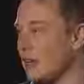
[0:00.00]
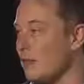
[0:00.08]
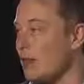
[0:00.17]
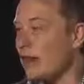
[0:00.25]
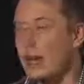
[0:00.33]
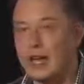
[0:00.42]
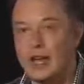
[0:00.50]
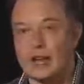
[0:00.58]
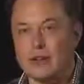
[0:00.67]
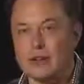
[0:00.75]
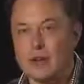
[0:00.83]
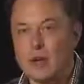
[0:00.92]
come out
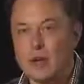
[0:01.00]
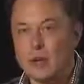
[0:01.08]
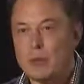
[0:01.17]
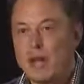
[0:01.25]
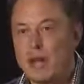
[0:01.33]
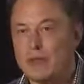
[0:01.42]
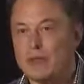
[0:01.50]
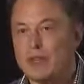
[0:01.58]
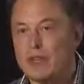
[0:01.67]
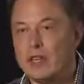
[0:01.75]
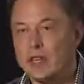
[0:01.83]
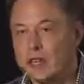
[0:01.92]
and have
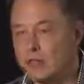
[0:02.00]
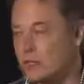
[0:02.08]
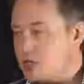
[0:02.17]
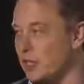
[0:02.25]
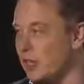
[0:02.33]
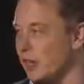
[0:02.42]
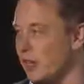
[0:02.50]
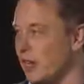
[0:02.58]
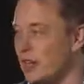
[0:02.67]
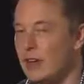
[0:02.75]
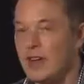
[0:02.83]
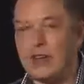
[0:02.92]
the air conditioning
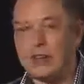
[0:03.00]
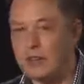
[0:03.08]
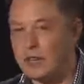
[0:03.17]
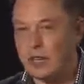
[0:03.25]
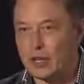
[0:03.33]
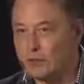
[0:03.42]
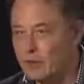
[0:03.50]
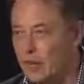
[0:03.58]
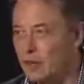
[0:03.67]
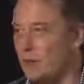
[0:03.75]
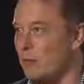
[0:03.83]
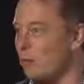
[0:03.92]
done and everything
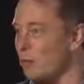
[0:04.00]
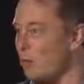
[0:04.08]
done,